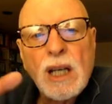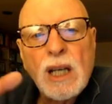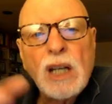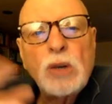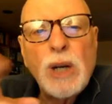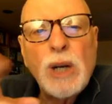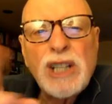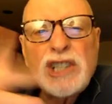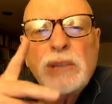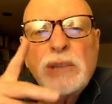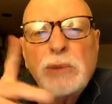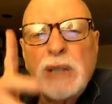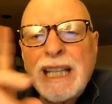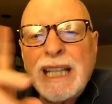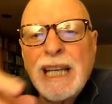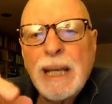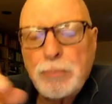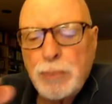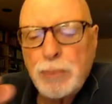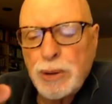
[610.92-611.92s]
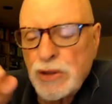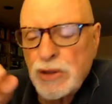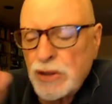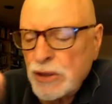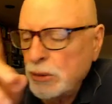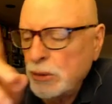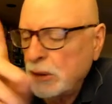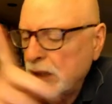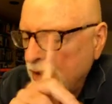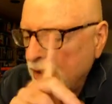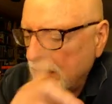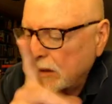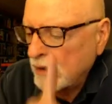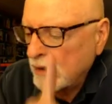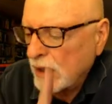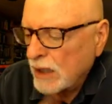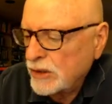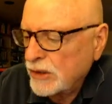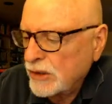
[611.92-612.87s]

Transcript: question we can't pursue as it uh,